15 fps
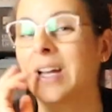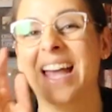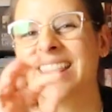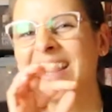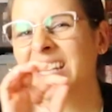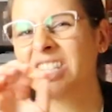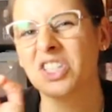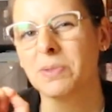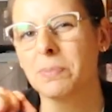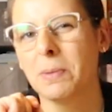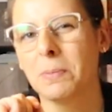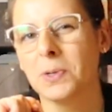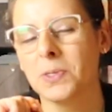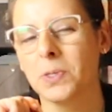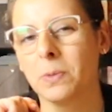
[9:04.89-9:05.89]
That's just my
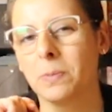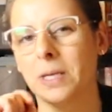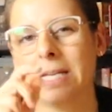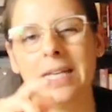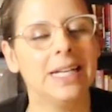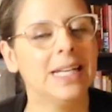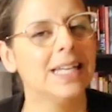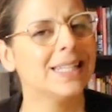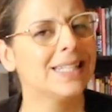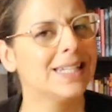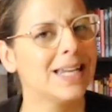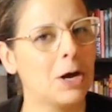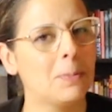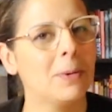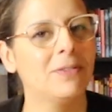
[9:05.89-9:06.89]
personal opinion. It's
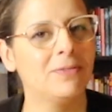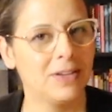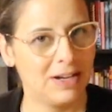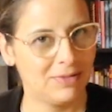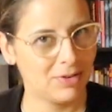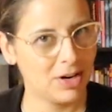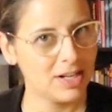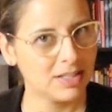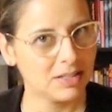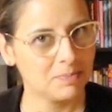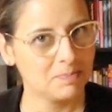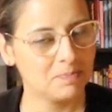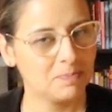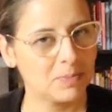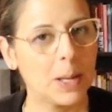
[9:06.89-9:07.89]
not my favorite,
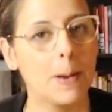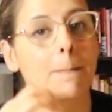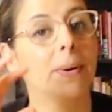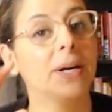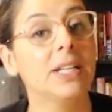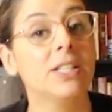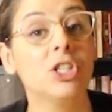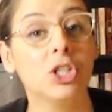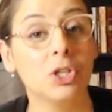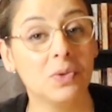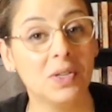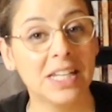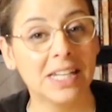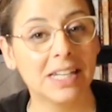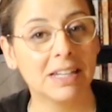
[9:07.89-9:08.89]
but it's
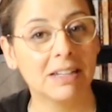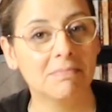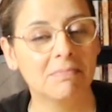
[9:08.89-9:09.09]
unique.